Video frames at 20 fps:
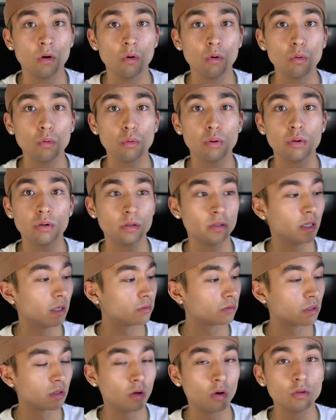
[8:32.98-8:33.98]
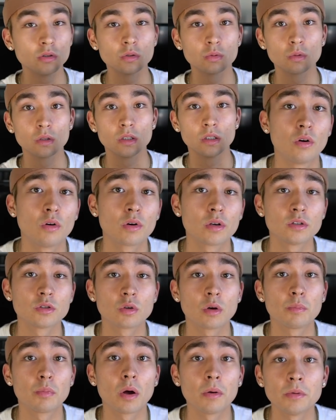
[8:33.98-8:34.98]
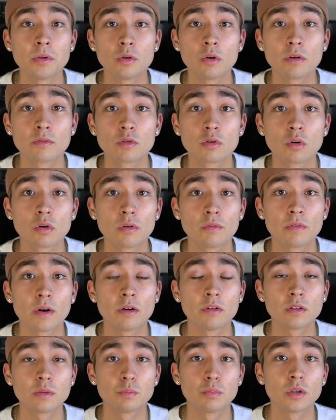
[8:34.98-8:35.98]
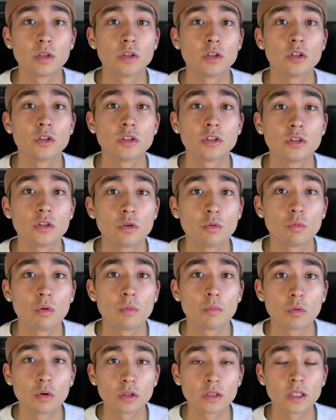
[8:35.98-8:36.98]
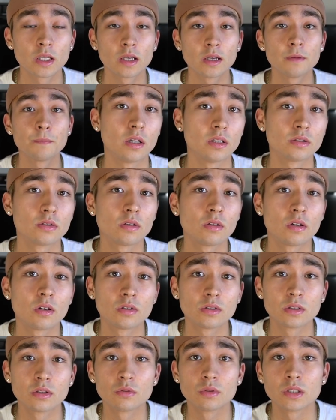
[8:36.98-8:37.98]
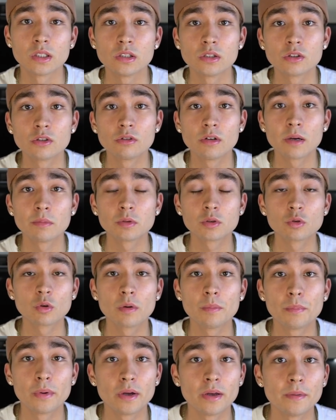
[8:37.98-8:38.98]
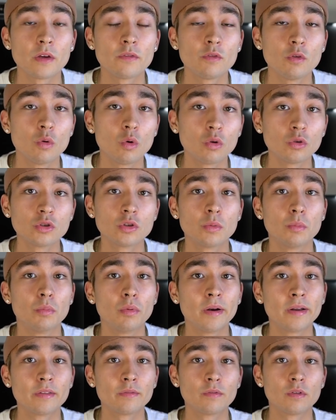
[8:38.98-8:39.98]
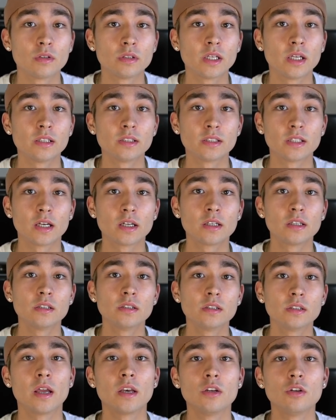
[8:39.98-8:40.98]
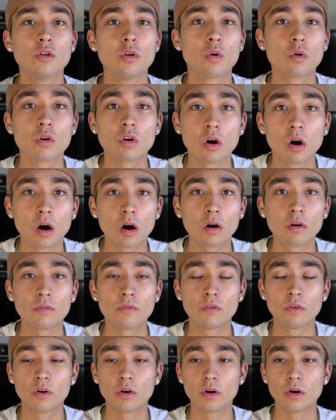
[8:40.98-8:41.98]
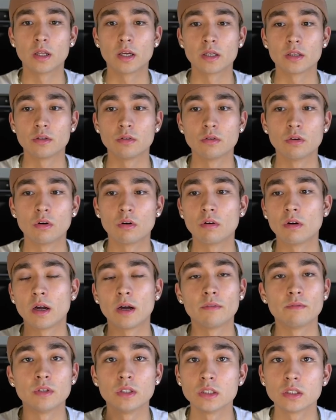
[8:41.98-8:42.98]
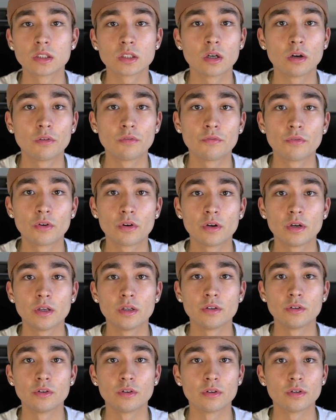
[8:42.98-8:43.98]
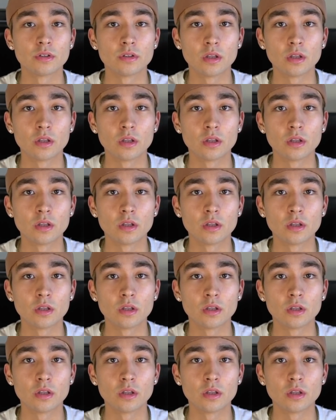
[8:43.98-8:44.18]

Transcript: Whew, that was a close one. Okay, so I probably don't have coronavirus, but there's still one more thing. I saw it on someone's Instagram story, but if you hold your breath for 10 seconds and you don't cough or like you don't have discomfort in your